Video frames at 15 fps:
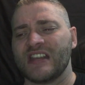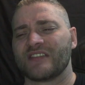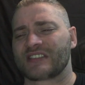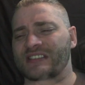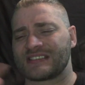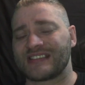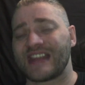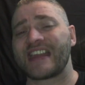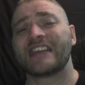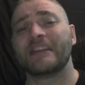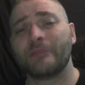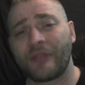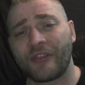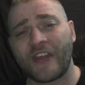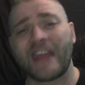the
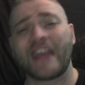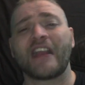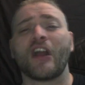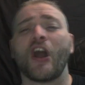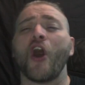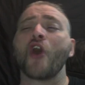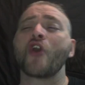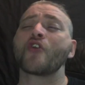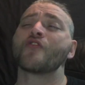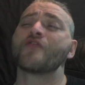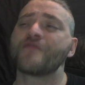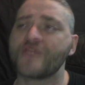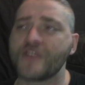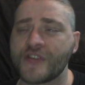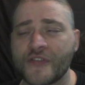same thing
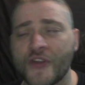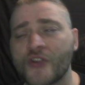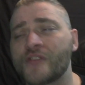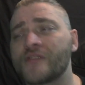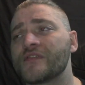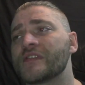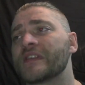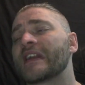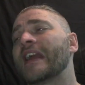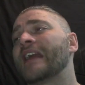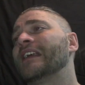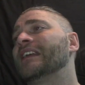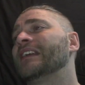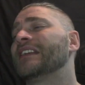over and over again.